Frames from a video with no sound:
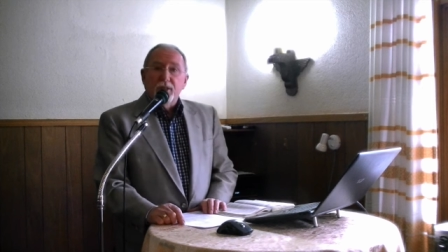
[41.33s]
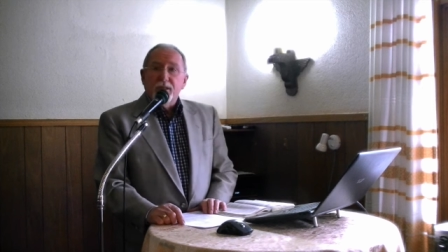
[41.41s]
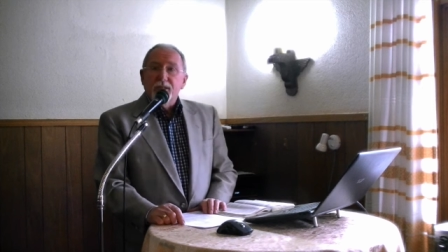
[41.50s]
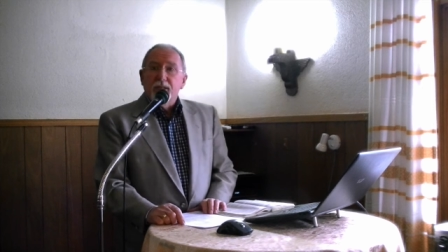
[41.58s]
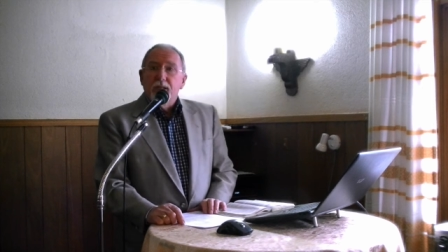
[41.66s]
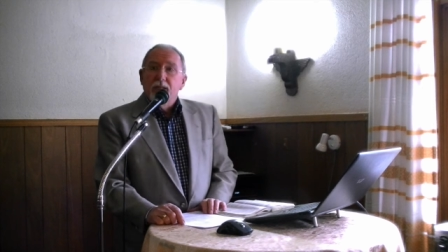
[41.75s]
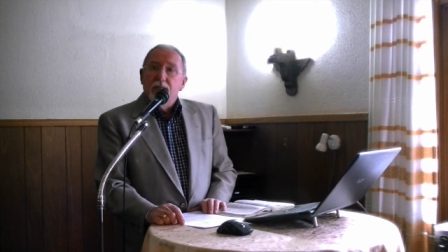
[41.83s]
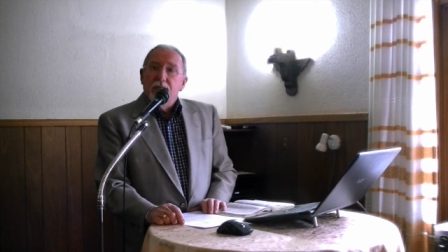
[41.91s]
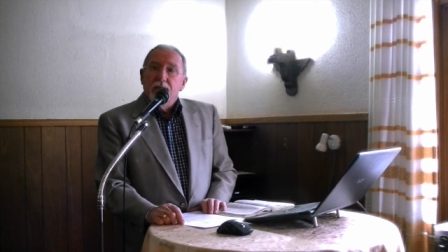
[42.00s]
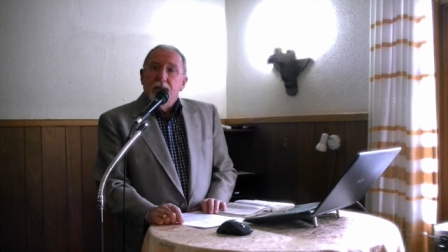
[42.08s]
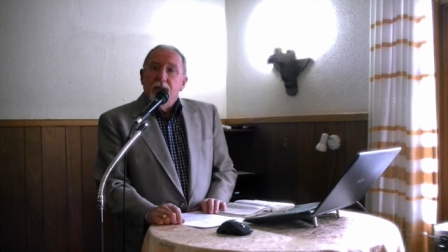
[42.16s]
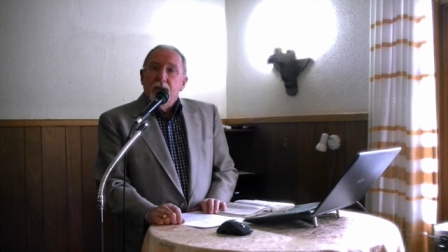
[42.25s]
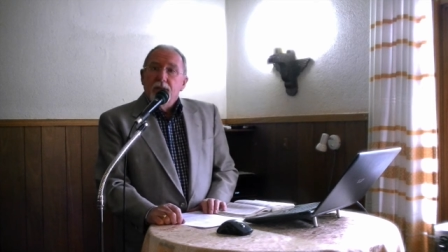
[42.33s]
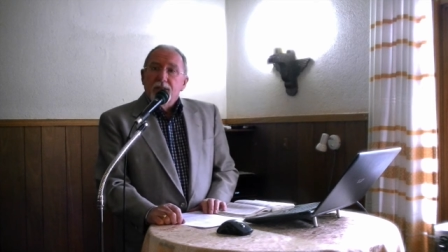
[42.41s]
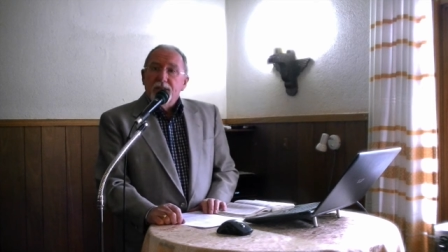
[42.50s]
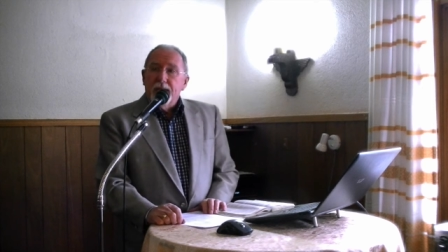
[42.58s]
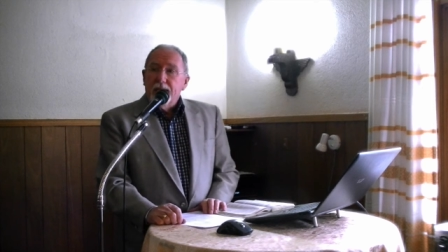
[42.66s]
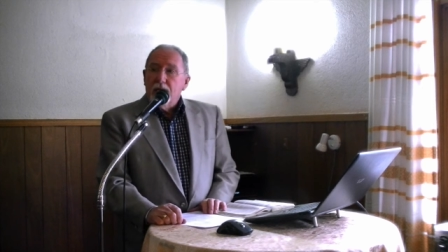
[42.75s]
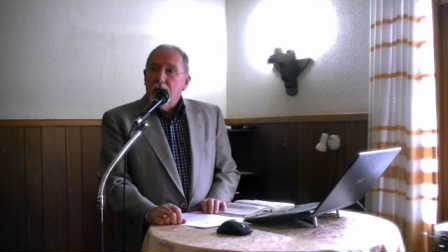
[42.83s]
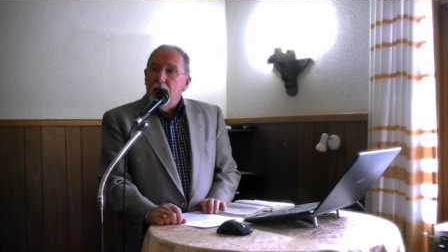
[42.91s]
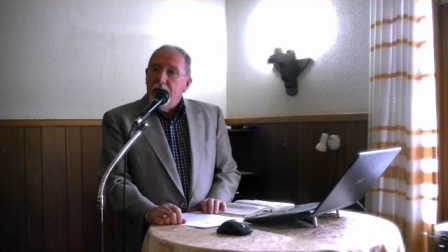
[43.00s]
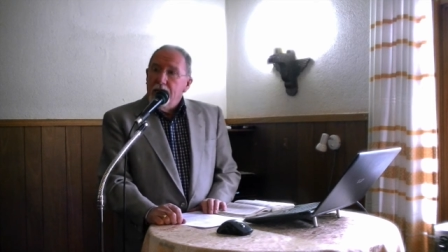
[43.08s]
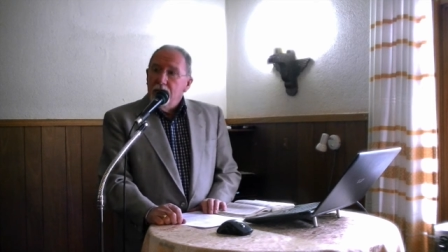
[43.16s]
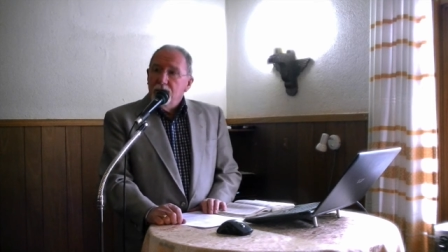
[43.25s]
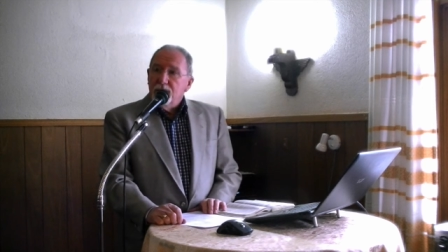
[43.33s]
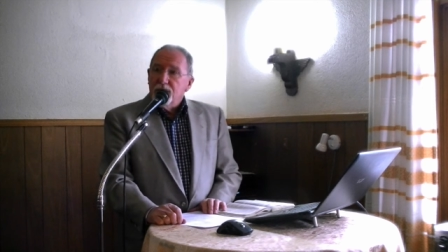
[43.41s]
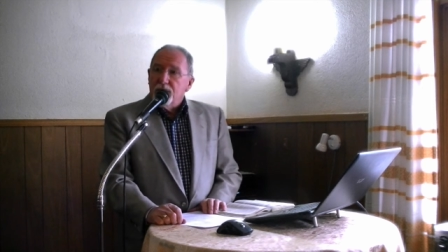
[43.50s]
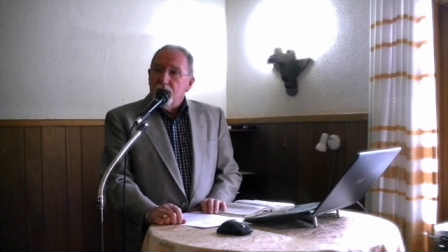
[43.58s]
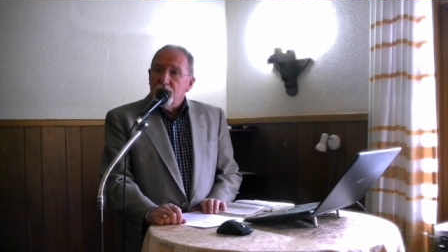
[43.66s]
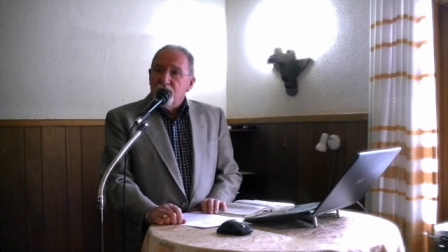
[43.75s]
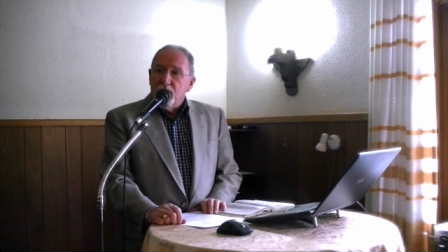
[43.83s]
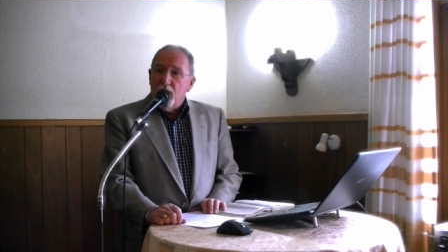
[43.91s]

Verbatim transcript: just sing hymns or